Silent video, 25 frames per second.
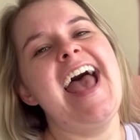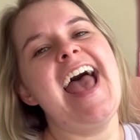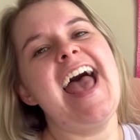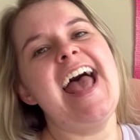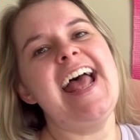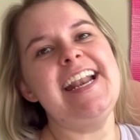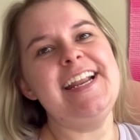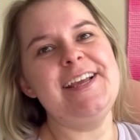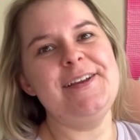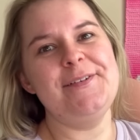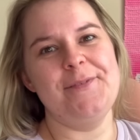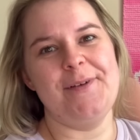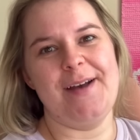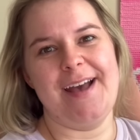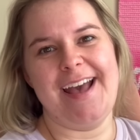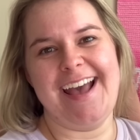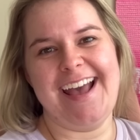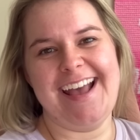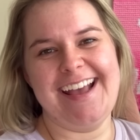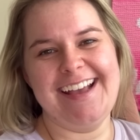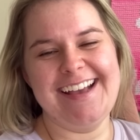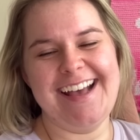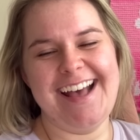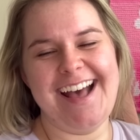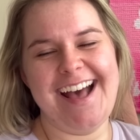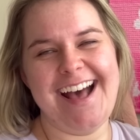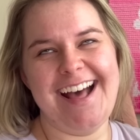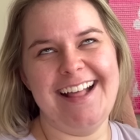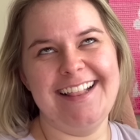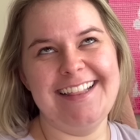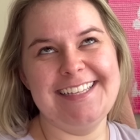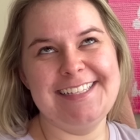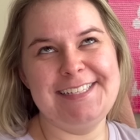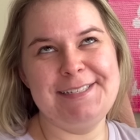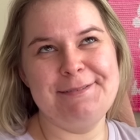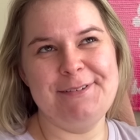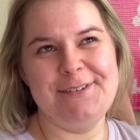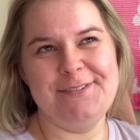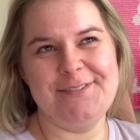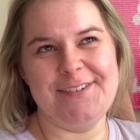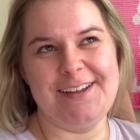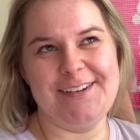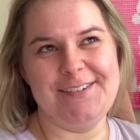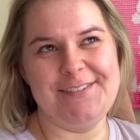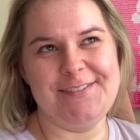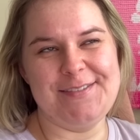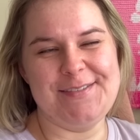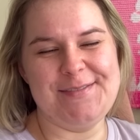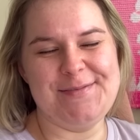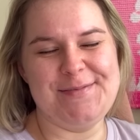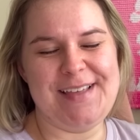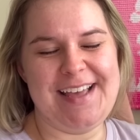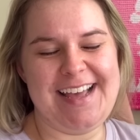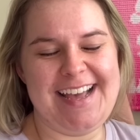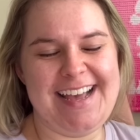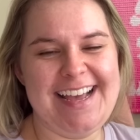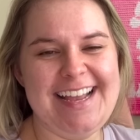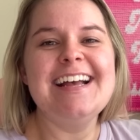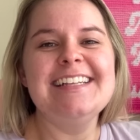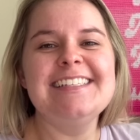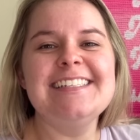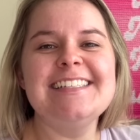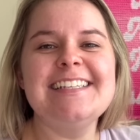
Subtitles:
Anyway, let's move on from that.